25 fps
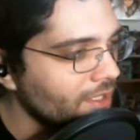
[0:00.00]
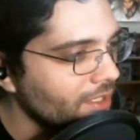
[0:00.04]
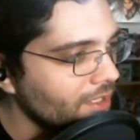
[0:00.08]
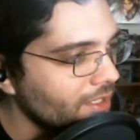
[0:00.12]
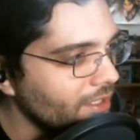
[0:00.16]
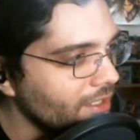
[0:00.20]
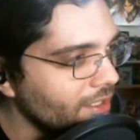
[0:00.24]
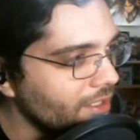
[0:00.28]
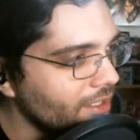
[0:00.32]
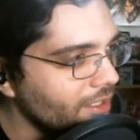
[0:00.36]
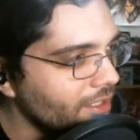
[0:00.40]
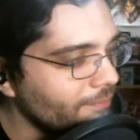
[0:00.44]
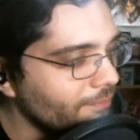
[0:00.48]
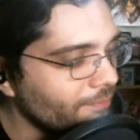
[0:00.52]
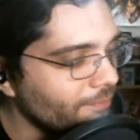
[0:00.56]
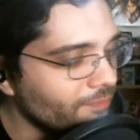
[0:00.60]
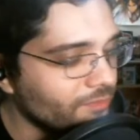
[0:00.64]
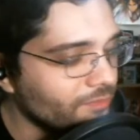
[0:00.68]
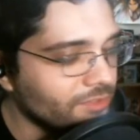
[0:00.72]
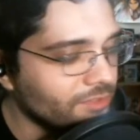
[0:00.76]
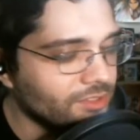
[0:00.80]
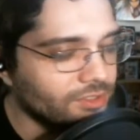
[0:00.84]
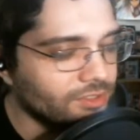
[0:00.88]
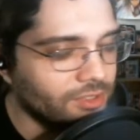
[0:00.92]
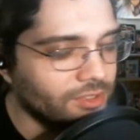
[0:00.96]

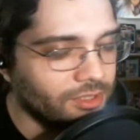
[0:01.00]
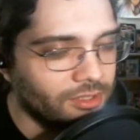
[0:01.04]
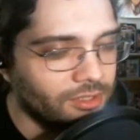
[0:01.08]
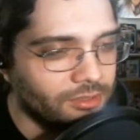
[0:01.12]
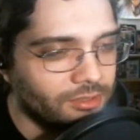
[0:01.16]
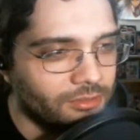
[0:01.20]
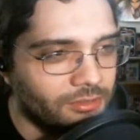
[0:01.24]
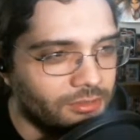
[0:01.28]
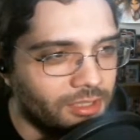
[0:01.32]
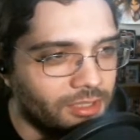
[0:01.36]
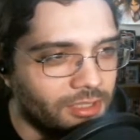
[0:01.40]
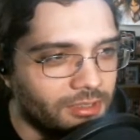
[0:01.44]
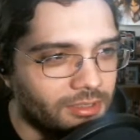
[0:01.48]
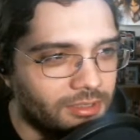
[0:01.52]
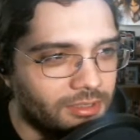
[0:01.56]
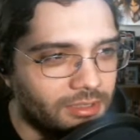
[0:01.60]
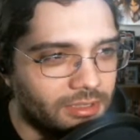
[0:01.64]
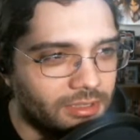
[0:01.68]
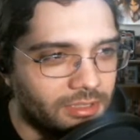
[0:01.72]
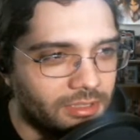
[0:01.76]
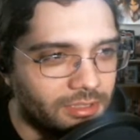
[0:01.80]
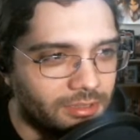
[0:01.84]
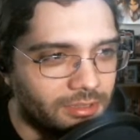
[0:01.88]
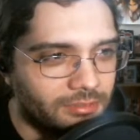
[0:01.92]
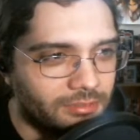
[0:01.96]
So
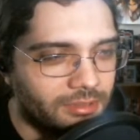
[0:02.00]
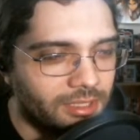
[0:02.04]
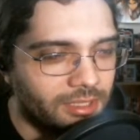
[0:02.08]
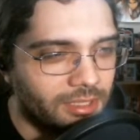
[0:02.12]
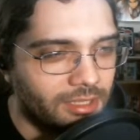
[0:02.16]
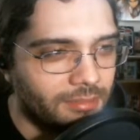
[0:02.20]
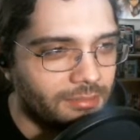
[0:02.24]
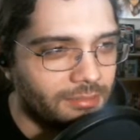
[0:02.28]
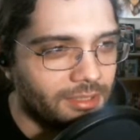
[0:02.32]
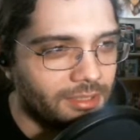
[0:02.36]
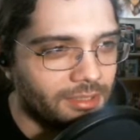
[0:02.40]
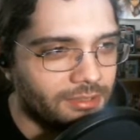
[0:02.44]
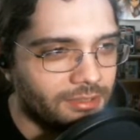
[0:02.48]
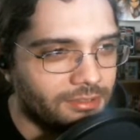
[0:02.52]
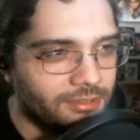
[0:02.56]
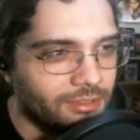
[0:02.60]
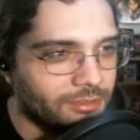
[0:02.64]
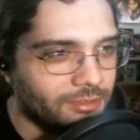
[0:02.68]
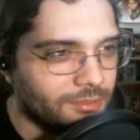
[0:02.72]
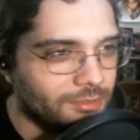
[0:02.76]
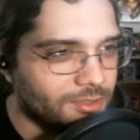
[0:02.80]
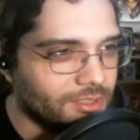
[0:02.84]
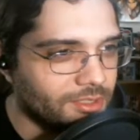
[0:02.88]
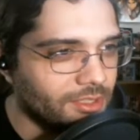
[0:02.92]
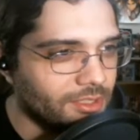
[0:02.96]
I'm not
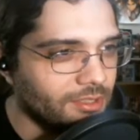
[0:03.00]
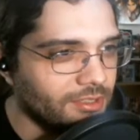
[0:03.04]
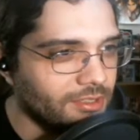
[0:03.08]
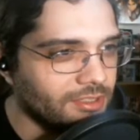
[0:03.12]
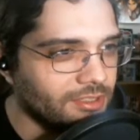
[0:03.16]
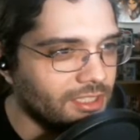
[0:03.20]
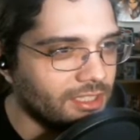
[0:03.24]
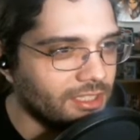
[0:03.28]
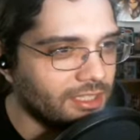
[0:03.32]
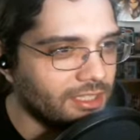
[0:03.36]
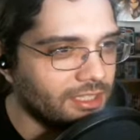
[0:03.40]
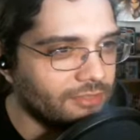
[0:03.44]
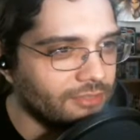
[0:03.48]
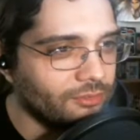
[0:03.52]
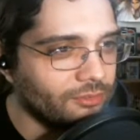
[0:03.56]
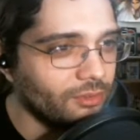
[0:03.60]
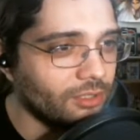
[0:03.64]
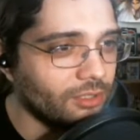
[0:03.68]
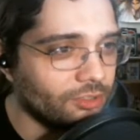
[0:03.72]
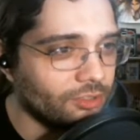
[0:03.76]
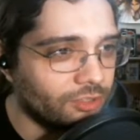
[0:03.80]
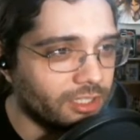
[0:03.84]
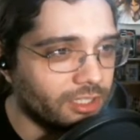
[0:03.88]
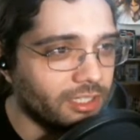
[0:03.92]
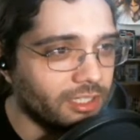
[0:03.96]
100% on this deck. I definitely
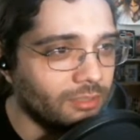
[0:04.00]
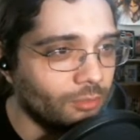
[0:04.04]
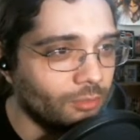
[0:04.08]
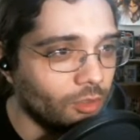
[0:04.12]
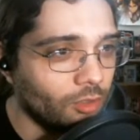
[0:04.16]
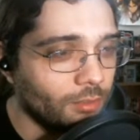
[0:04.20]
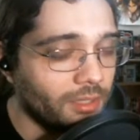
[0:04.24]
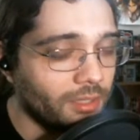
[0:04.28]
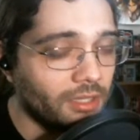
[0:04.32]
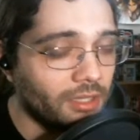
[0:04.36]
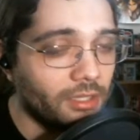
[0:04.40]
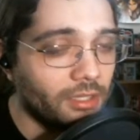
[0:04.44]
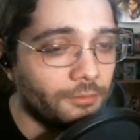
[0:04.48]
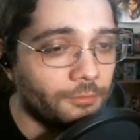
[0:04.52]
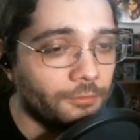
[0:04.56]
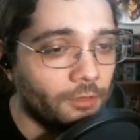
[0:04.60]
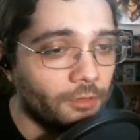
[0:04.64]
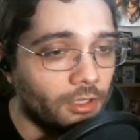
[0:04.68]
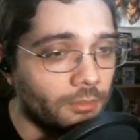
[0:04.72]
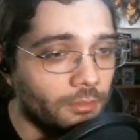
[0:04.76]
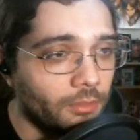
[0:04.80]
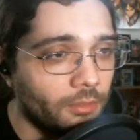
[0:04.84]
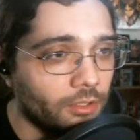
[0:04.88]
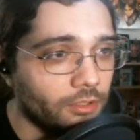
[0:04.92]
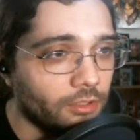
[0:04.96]
want to try it out more, but I love
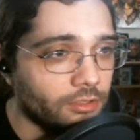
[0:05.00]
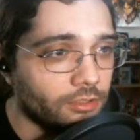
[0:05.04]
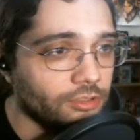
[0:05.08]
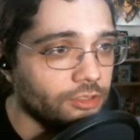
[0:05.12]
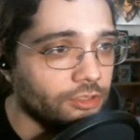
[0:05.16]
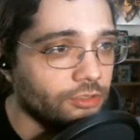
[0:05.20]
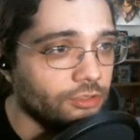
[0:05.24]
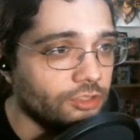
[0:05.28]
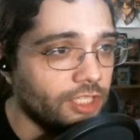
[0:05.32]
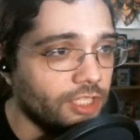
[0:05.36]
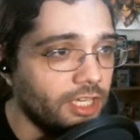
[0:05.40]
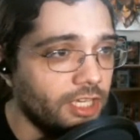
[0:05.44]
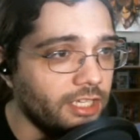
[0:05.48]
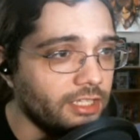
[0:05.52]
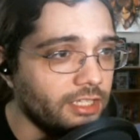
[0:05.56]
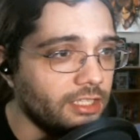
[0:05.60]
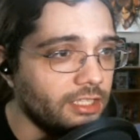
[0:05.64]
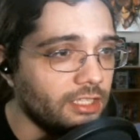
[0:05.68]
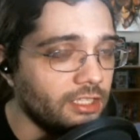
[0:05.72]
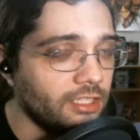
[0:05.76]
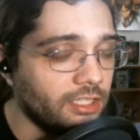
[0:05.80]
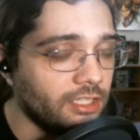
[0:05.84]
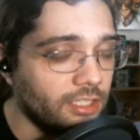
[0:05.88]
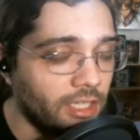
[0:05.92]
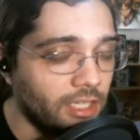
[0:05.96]
Frog Monarchs. Huge
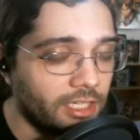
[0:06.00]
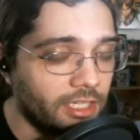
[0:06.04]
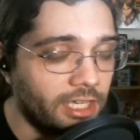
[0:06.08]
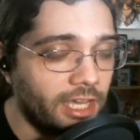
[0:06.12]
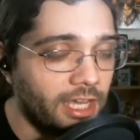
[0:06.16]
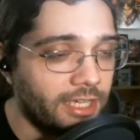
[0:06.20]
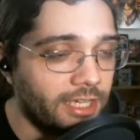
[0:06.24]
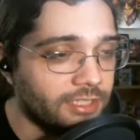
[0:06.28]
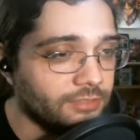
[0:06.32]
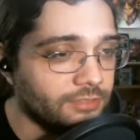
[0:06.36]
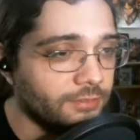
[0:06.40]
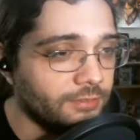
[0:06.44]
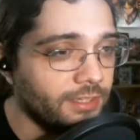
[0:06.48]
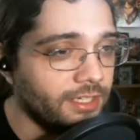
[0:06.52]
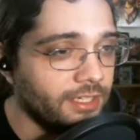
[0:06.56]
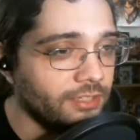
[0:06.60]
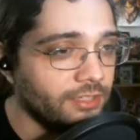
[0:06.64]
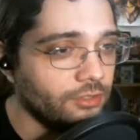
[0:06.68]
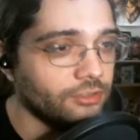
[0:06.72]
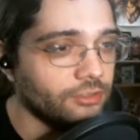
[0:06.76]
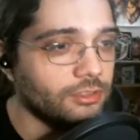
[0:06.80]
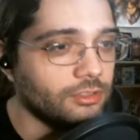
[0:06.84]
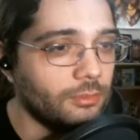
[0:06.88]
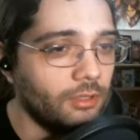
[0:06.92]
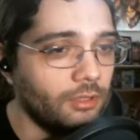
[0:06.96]
Kai's fan,
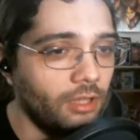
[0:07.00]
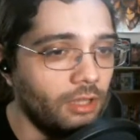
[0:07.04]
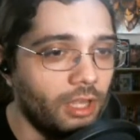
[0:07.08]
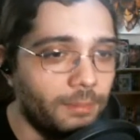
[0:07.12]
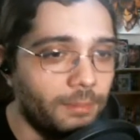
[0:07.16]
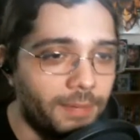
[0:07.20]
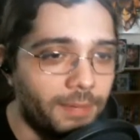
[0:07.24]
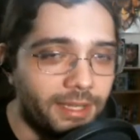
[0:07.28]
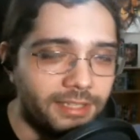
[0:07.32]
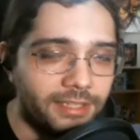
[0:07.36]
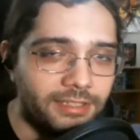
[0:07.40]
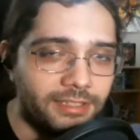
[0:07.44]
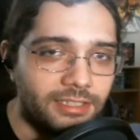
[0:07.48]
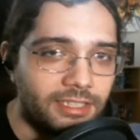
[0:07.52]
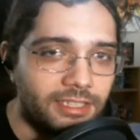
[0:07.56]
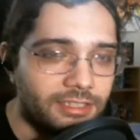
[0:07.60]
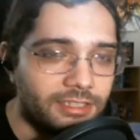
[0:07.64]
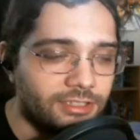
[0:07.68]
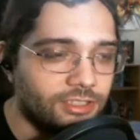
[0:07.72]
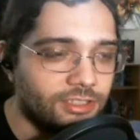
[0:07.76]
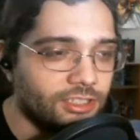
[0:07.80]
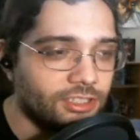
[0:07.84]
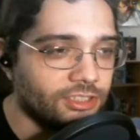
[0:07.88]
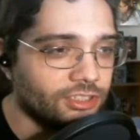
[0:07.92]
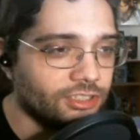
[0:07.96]
used them a lot back in the day in the
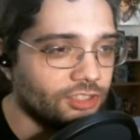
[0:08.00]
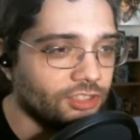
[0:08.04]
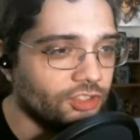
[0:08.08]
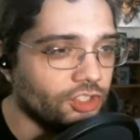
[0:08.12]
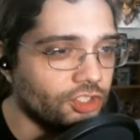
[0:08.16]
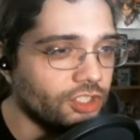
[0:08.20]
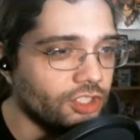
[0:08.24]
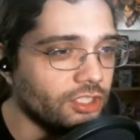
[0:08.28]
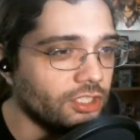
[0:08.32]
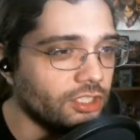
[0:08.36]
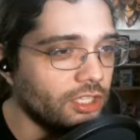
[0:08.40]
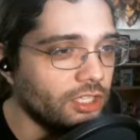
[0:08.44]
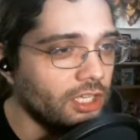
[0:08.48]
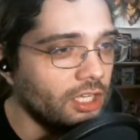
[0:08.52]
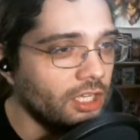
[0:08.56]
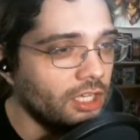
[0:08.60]
TCG.